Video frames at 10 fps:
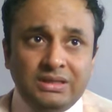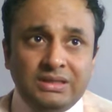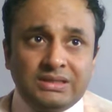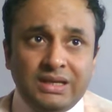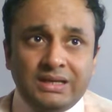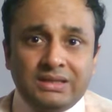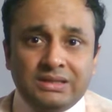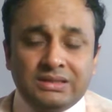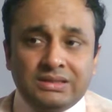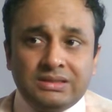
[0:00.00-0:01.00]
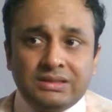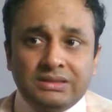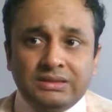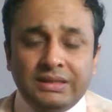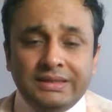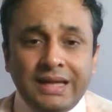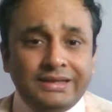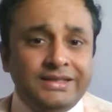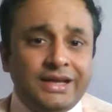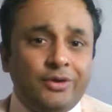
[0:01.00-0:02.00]
he said, "The
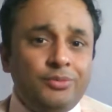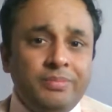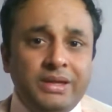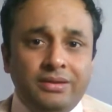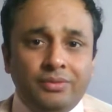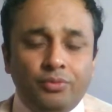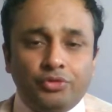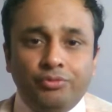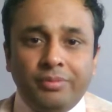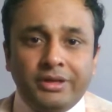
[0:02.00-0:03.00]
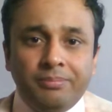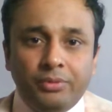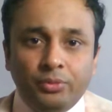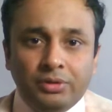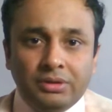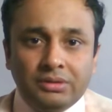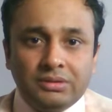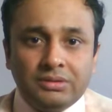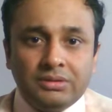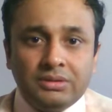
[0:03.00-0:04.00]
reality around me was very brutal.
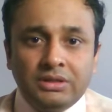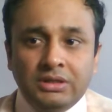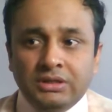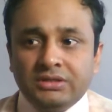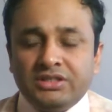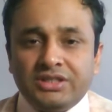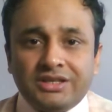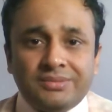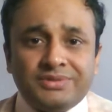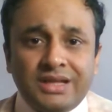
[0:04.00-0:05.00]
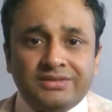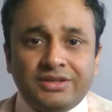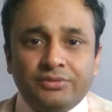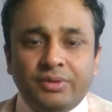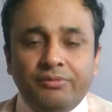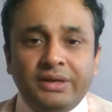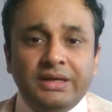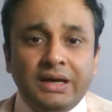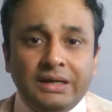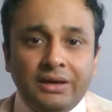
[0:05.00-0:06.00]
The circumstances were
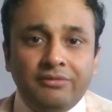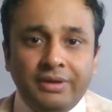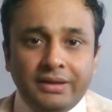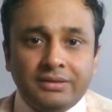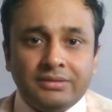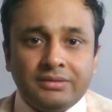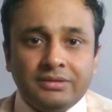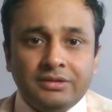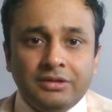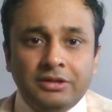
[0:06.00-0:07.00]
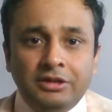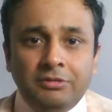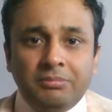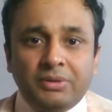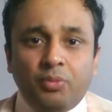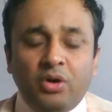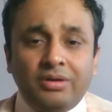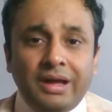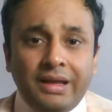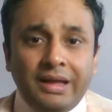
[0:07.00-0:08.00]
very unnerving. But what
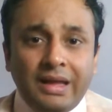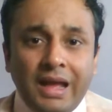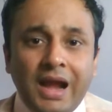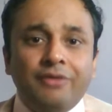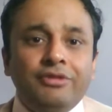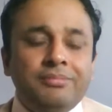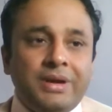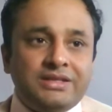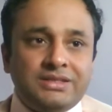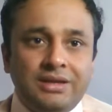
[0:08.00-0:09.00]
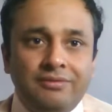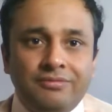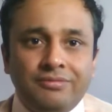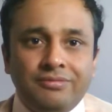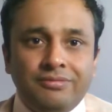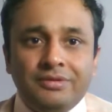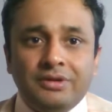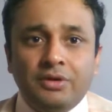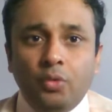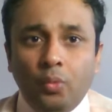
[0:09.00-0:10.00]
I had with myself
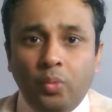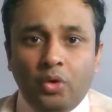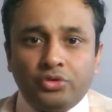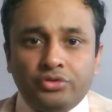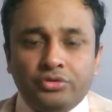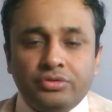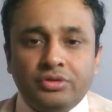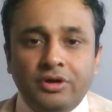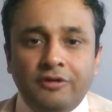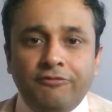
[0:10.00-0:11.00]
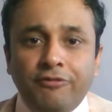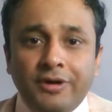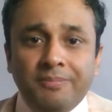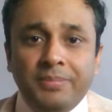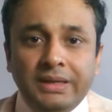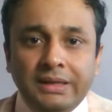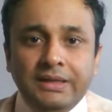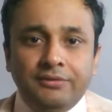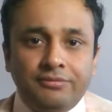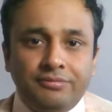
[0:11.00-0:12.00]
was a firm
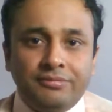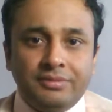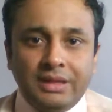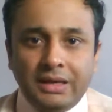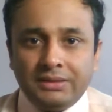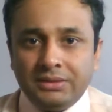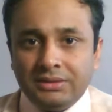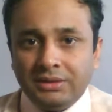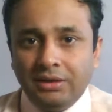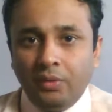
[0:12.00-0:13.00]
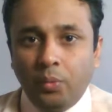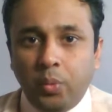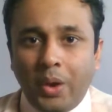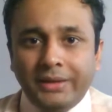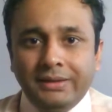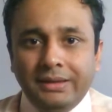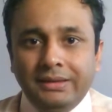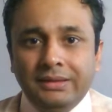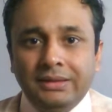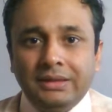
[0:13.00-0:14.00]
belief that
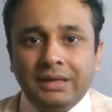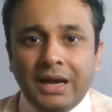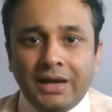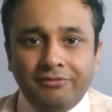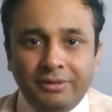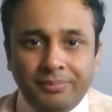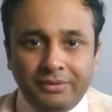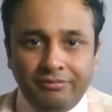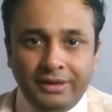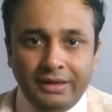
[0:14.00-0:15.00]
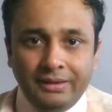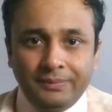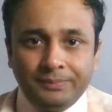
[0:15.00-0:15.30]
finally I will prevail."